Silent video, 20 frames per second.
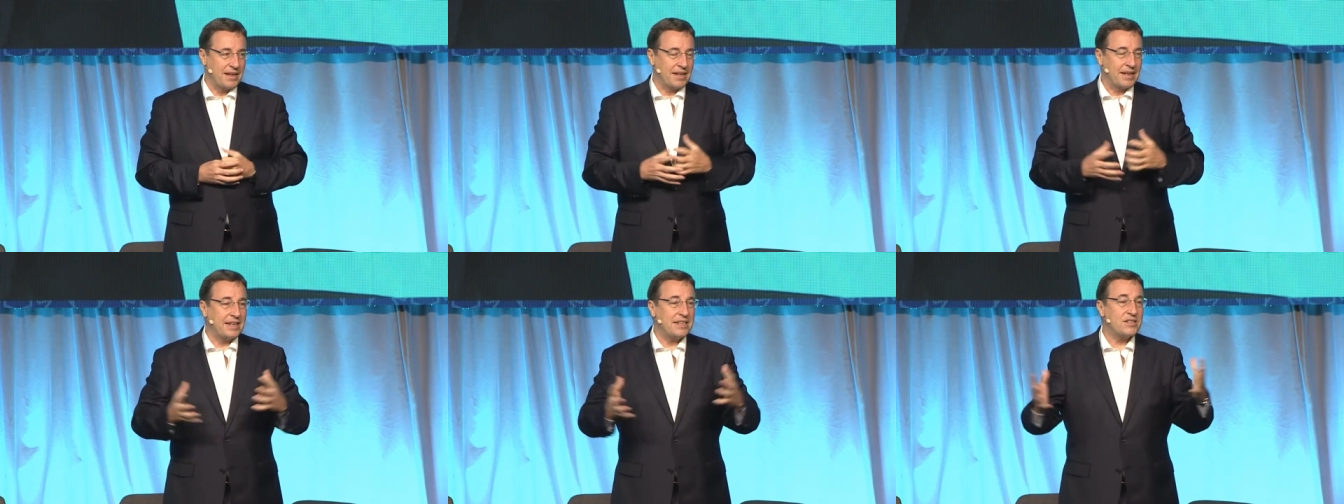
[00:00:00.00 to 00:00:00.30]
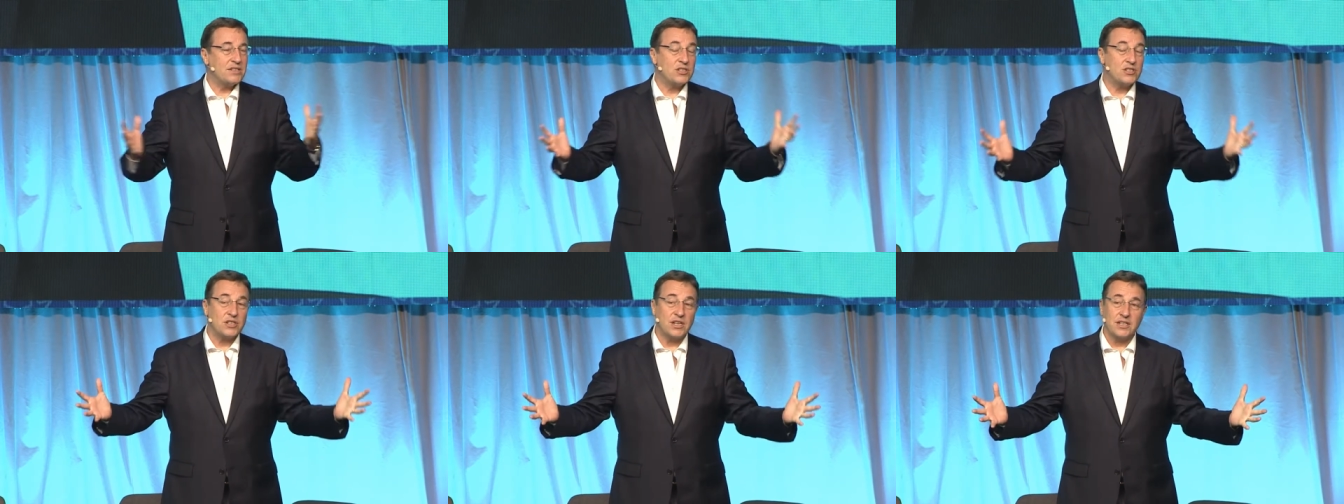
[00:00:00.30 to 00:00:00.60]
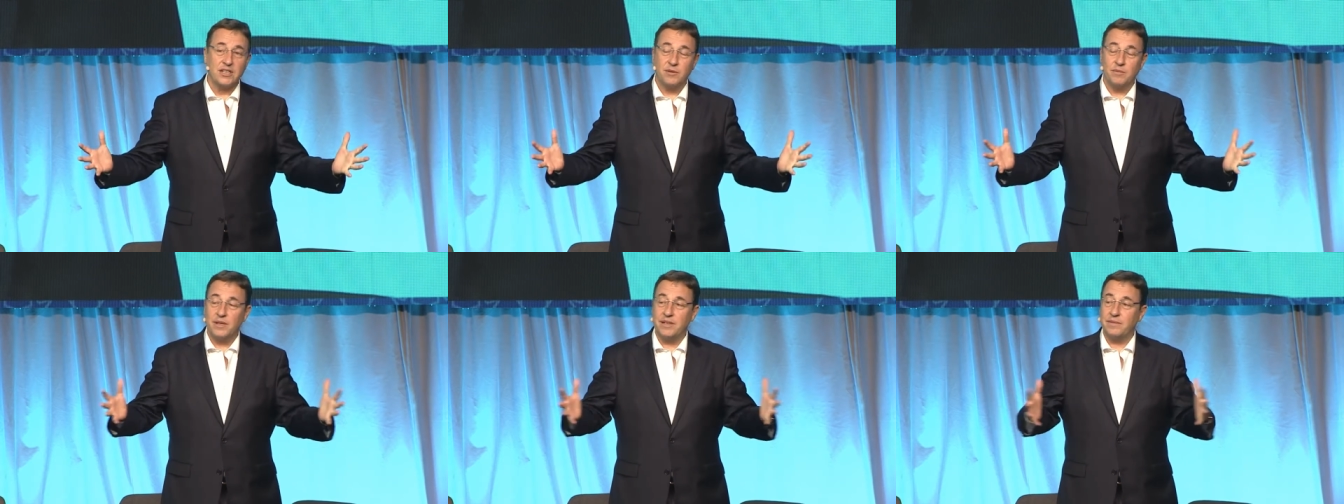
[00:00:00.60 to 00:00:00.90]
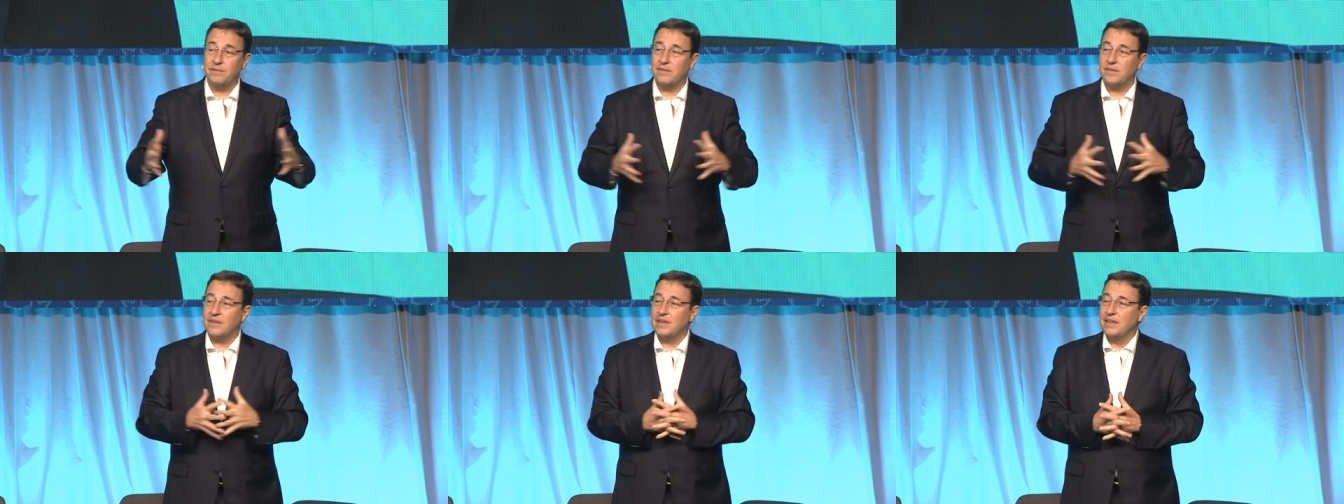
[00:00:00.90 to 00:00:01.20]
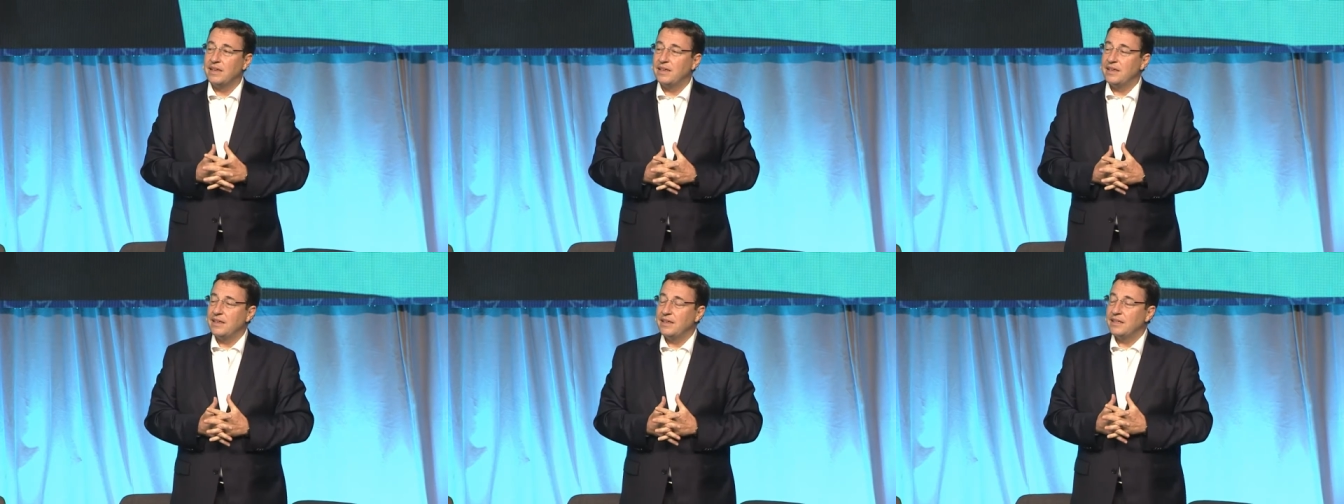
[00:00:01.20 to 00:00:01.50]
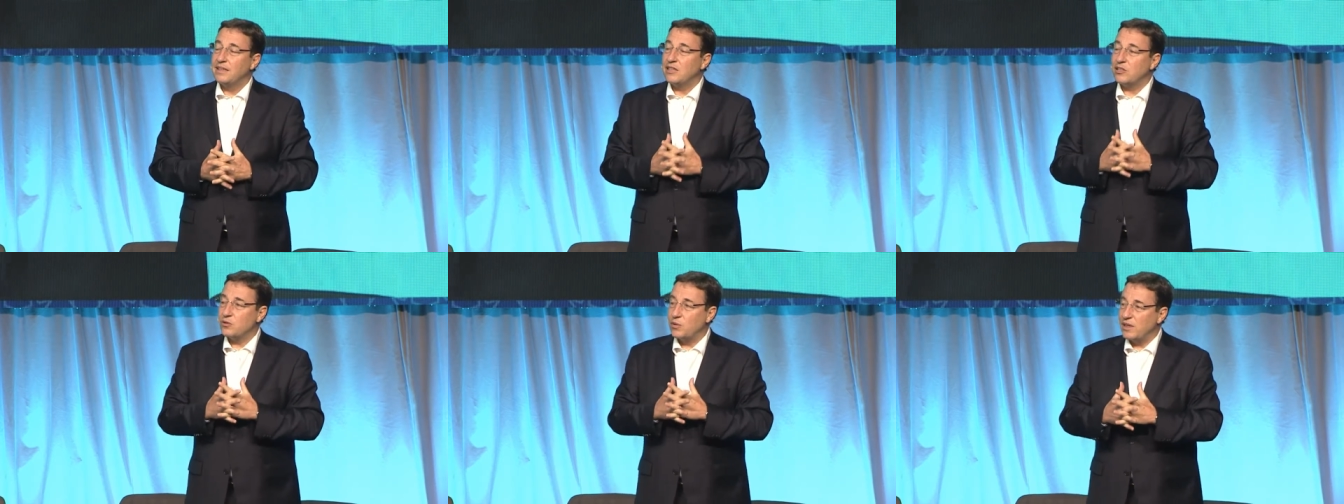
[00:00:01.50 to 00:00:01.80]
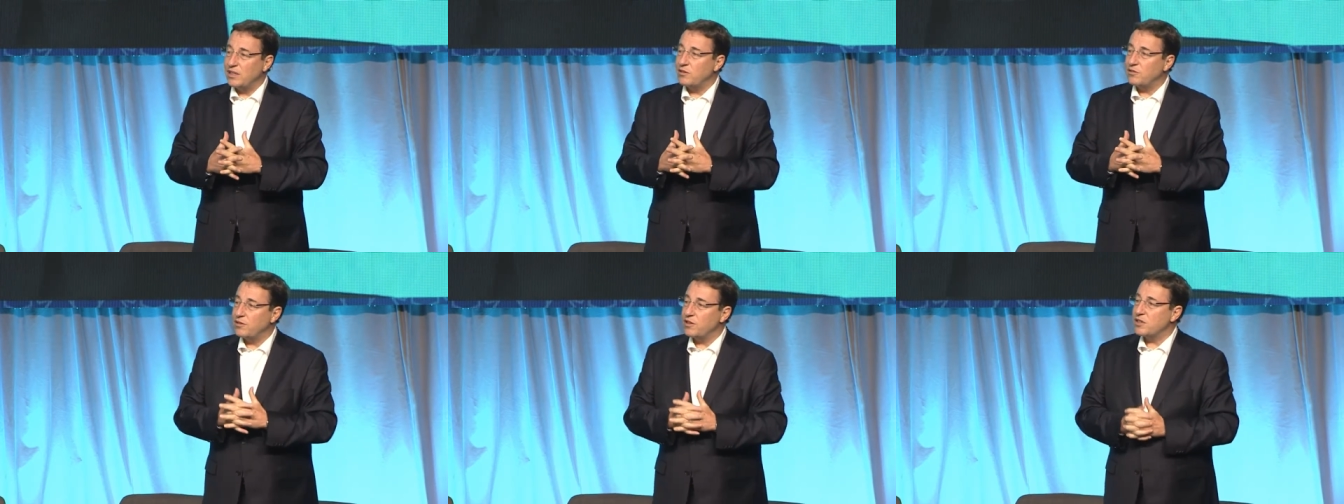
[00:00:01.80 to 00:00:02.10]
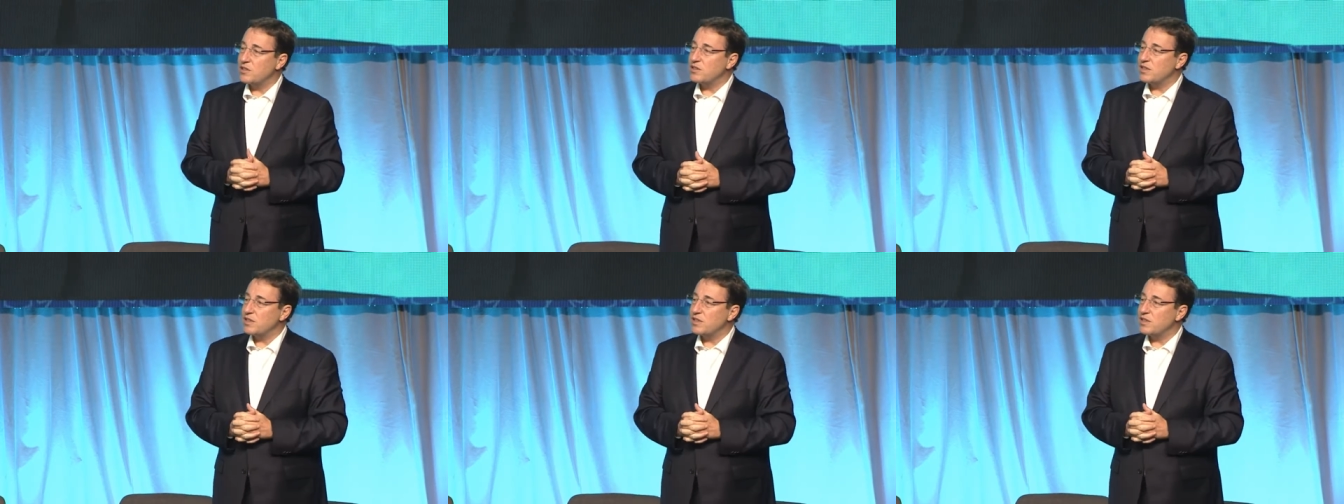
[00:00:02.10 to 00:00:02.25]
Ladies and gentlemen, the 21st